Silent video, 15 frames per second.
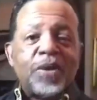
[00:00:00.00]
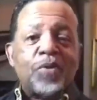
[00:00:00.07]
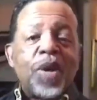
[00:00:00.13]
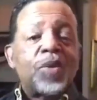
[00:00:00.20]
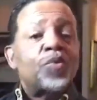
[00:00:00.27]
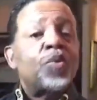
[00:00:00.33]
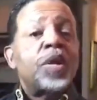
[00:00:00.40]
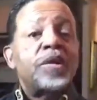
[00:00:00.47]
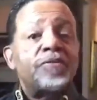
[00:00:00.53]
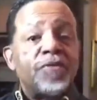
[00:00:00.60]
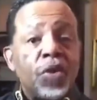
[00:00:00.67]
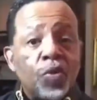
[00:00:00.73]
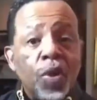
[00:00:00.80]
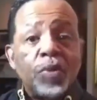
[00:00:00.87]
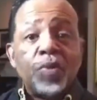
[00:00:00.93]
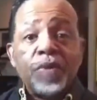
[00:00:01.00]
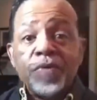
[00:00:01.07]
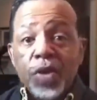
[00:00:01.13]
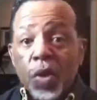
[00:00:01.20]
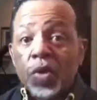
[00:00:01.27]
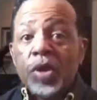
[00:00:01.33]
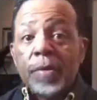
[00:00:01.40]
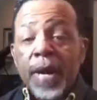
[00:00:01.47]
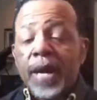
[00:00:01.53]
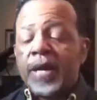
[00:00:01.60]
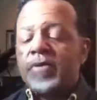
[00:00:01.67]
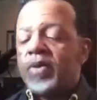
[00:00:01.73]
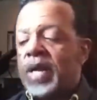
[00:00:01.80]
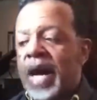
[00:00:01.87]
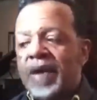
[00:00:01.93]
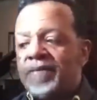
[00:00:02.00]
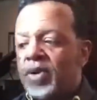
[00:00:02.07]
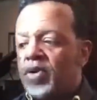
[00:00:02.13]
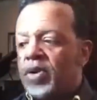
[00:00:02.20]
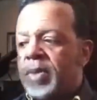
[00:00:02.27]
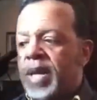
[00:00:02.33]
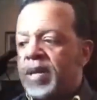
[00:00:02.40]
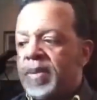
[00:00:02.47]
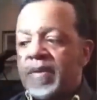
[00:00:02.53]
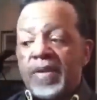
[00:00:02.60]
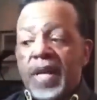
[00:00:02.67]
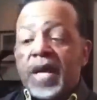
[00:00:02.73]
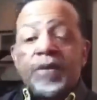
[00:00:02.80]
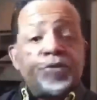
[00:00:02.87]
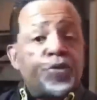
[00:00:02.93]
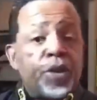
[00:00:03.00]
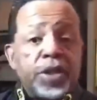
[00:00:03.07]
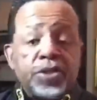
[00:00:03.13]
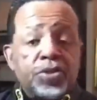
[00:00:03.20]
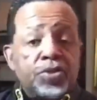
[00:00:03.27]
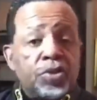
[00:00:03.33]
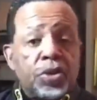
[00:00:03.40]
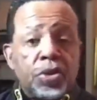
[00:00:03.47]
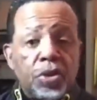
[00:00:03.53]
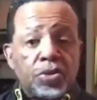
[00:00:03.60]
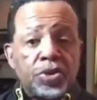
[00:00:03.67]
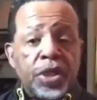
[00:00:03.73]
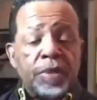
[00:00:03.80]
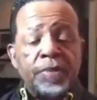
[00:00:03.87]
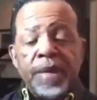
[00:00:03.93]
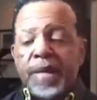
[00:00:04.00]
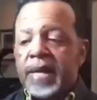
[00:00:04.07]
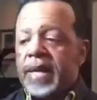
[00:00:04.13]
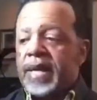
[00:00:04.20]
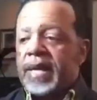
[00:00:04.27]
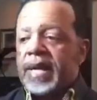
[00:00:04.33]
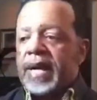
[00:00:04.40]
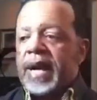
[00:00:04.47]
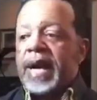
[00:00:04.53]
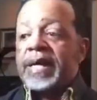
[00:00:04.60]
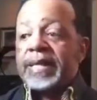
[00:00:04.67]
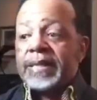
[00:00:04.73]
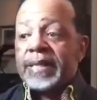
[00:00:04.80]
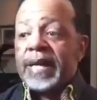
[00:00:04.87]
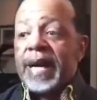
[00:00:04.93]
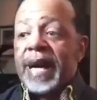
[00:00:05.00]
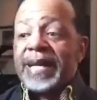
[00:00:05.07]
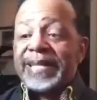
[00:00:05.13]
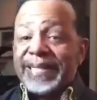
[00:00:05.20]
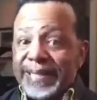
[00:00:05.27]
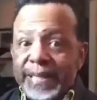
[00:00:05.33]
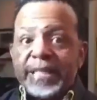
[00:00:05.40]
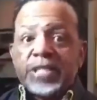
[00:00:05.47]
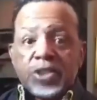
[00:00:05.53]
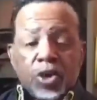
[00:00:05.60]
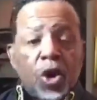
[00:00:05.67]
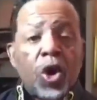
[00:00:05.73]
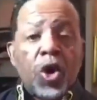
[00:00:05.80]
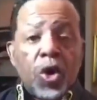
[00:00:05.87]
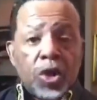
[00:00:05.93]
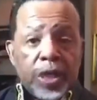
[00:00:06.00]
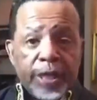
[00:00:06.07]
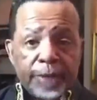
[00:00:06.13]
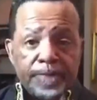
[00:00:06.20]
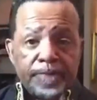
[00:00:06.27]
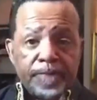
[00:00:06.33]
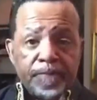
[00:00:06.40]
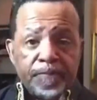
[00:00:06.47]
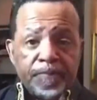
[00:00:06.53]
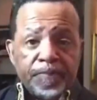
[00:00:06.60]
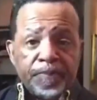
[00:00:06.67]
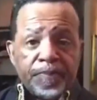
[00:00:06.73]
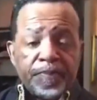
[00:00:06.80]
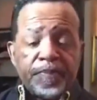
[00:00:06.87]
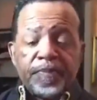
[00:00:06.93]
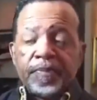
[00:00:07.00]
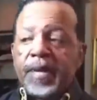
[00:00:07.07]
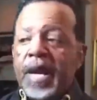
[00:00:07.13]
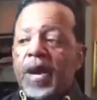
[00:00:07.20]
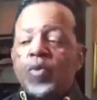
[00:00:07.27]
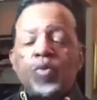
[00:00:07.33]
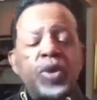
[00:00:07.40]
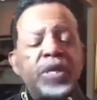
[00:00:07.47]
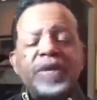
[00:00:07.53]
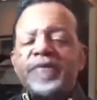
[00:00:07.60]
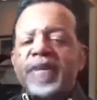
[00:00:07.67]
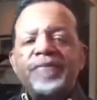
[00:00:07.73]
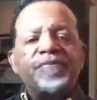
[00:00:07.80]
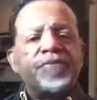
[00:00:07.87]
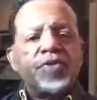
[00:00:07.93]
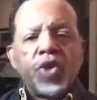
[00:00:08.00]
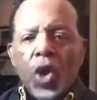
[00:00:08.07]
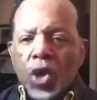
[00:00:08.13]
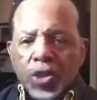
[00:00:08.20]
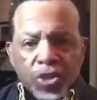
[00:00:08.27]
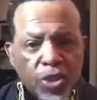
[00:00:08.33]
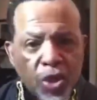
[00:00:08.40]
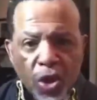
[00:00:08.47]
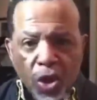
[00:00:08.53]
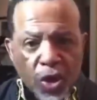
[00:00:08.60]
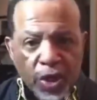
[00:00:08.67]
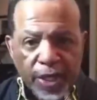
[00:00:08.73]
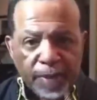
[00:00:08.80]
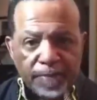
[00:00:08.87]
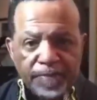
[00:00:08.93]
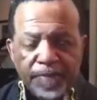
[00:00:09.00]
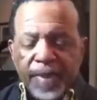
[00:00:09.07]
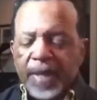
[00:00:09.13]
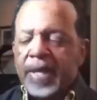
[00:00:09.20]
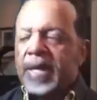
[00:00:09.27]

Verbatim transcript: What we what we've known about him, what I've known about him, I have a lot of friends who are close to him. I I didn't call him. I wouldn't have even thought to call him.